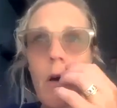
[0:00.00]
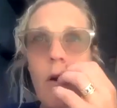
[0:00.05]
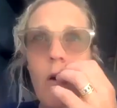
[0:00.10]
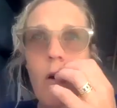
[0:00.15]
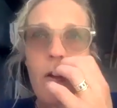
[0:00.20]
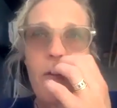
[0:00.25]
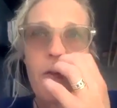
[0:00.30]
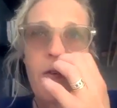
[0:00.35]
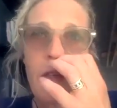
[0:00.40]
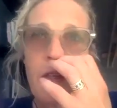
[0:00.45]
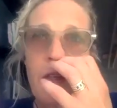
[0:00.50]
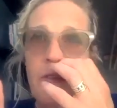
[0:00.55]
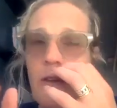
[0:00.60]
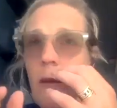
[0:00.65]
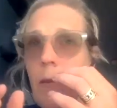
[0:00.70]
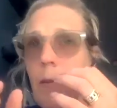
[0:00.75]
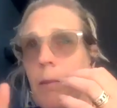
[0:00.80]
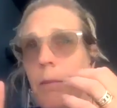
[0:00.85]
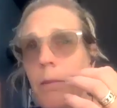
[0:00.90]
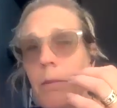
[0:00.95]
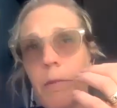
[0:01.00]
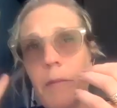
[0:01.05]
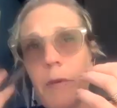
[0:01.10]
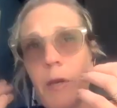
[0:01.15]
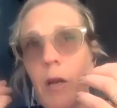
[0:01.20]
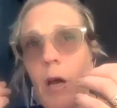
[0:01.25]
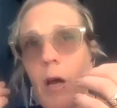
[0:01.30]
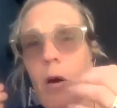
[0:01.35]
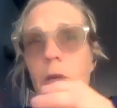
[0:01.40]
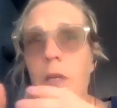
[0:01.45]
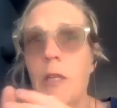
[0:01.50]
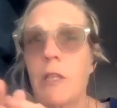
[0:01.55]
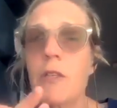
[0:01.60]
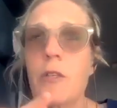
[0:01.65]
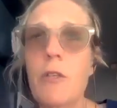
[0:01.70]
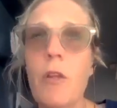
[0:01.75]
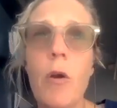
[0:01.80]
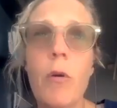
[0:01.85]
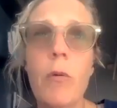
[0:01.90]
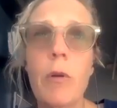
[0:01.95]
or if it's the, in the
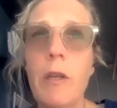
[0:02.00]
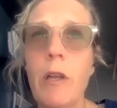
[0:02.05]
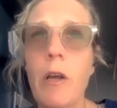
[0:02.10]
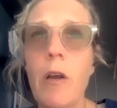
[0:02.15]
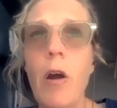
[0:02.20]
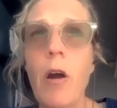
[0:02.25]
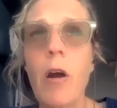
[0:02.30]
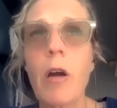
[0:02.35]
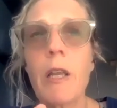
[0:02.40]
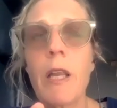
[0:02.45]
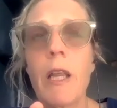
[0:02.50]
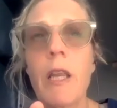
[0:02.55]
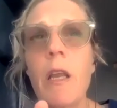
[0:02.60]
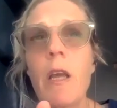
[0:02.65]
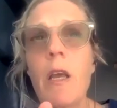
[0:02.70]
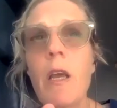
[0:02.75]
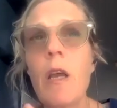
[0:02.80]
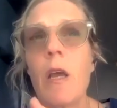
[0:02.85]
stone in the garden.